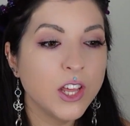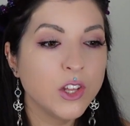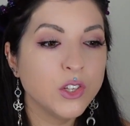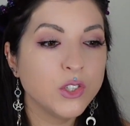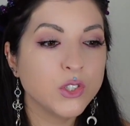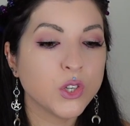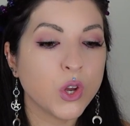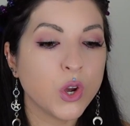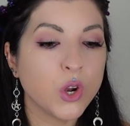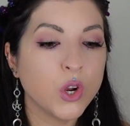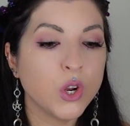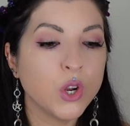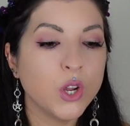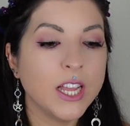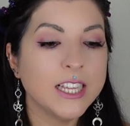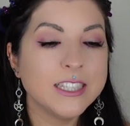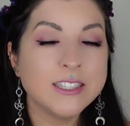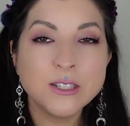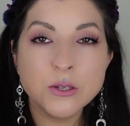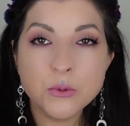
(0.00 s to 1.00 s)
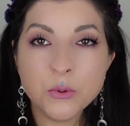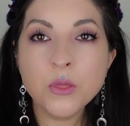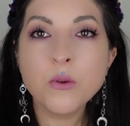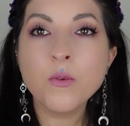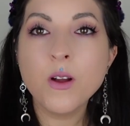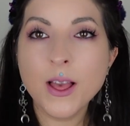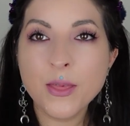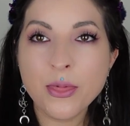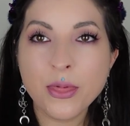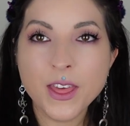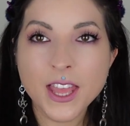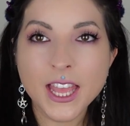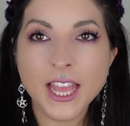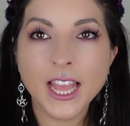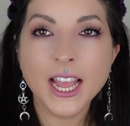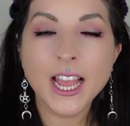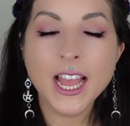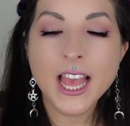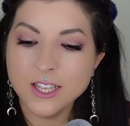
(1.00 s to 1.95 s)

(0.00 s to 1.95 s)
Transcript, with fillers: So it's doing the right thing.